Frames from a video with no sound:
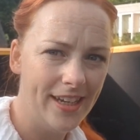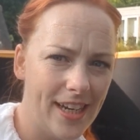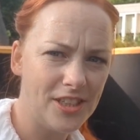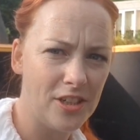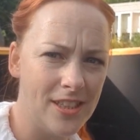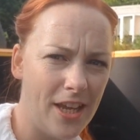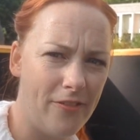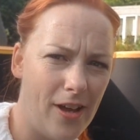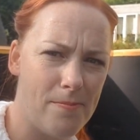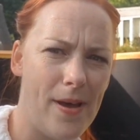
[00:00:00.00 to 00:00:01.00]
As you can see,
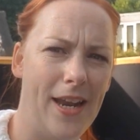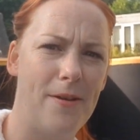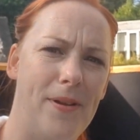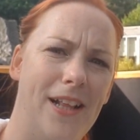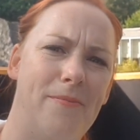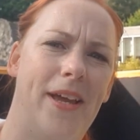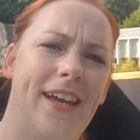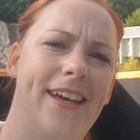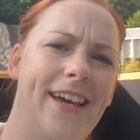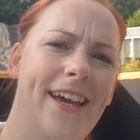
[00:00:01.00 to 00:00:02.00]
if I pan up a little bit,
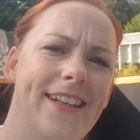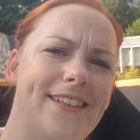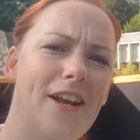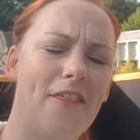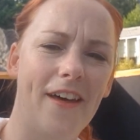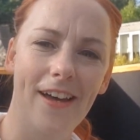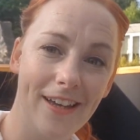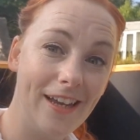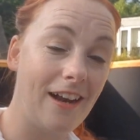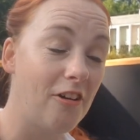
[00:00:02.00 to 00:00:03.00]
it's another
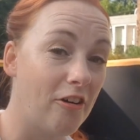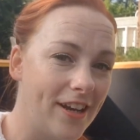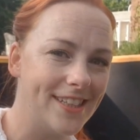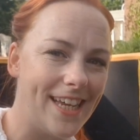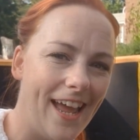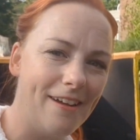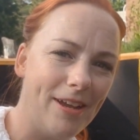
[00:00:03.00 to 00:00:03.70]
glorious day.